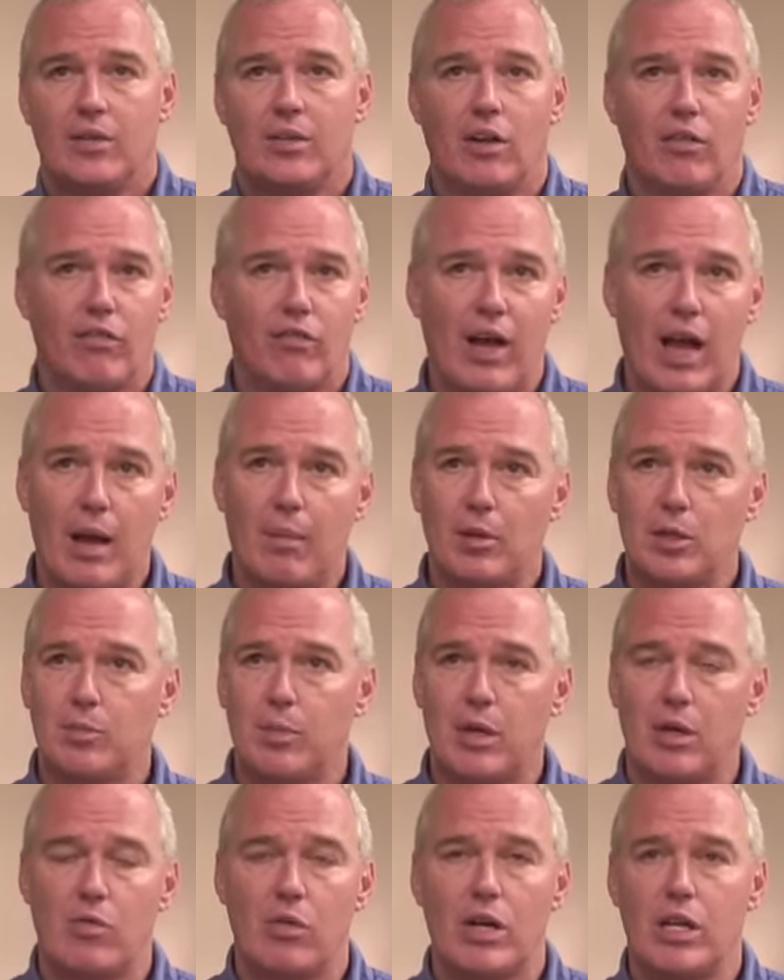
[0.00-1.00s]
their families
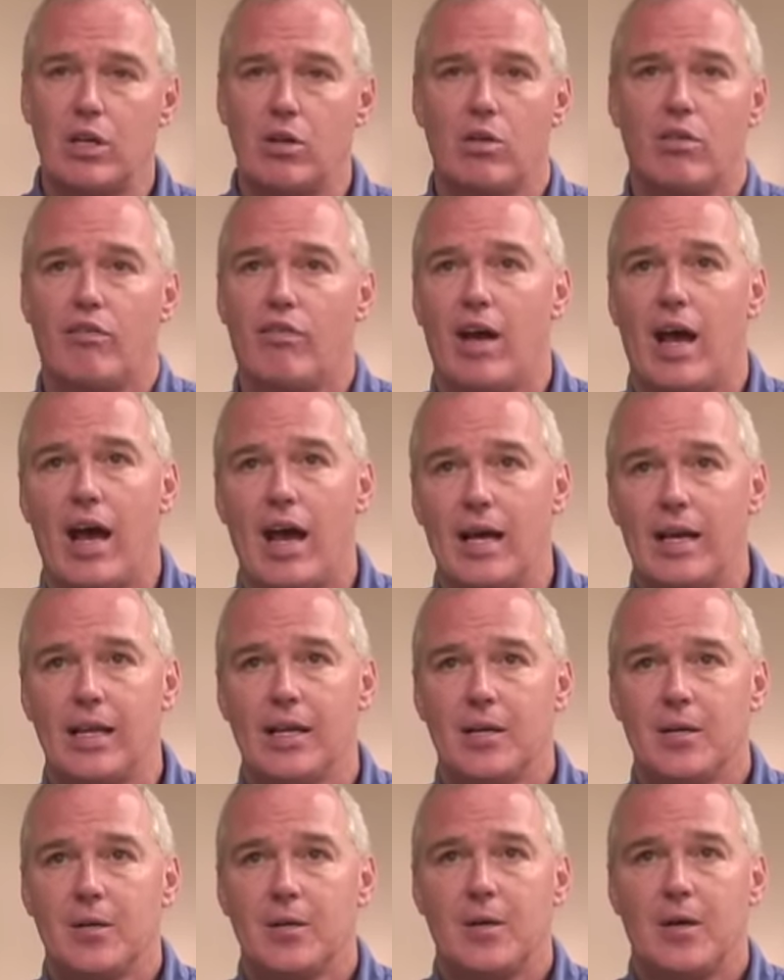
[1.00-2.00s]
be
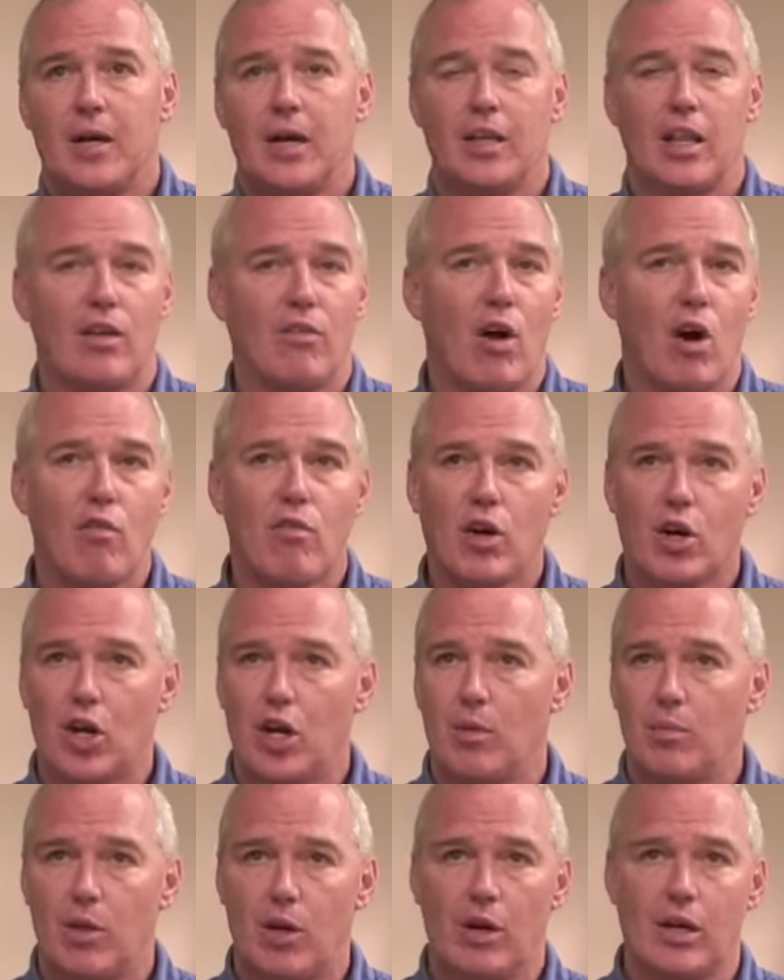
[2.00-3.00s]
reunified, they've
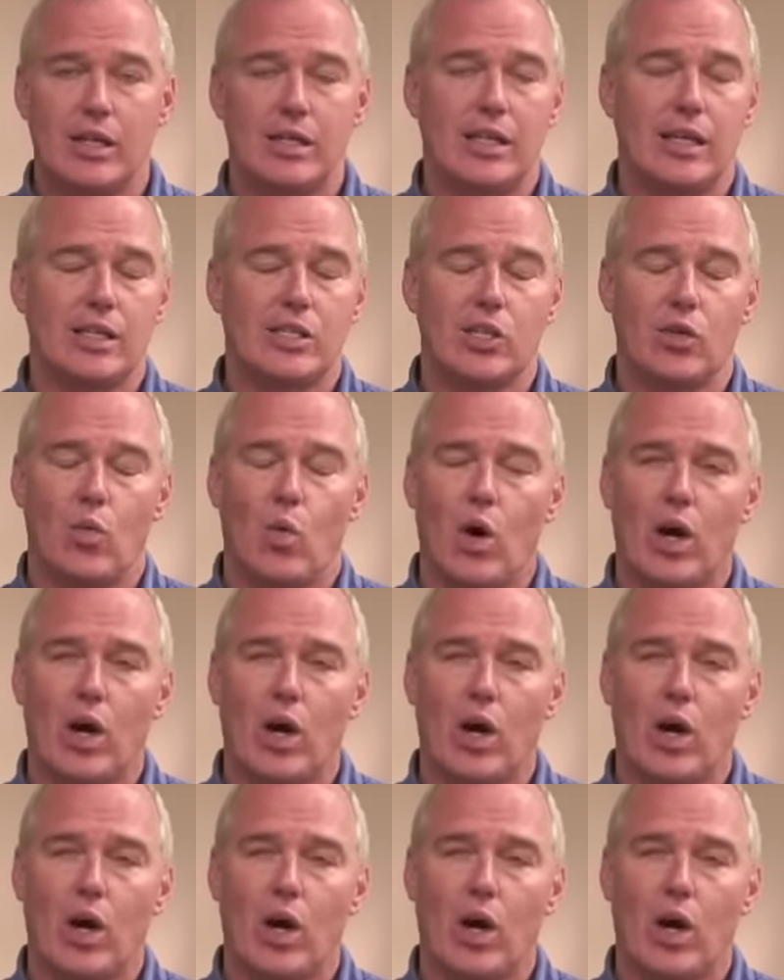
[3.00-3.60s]
overcome their addiction.